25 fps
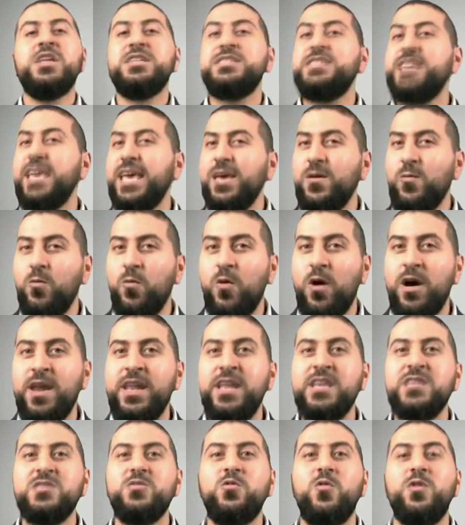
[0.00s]
day
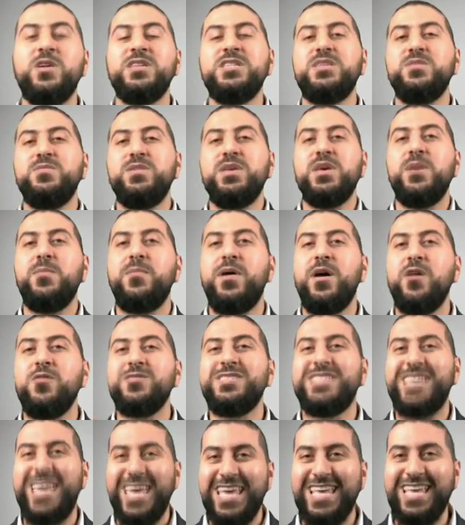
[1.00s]
one is going to be
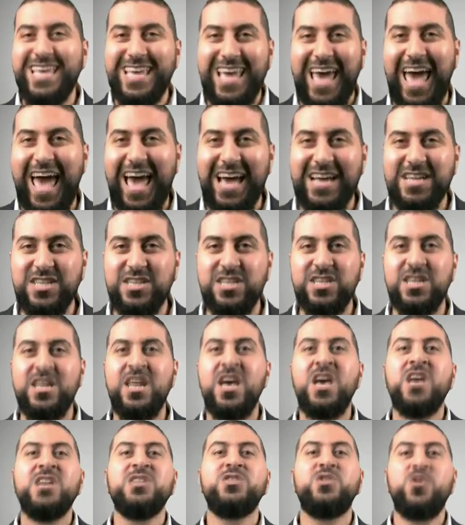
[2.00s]
about taking
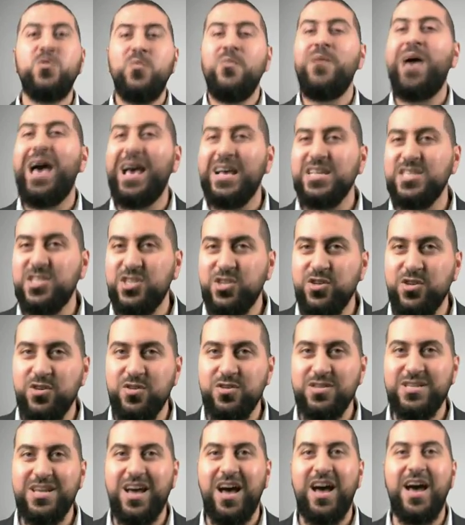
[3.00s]
action to master
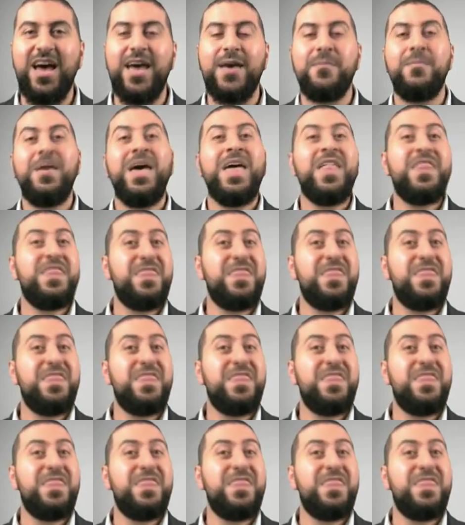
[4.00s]
your time.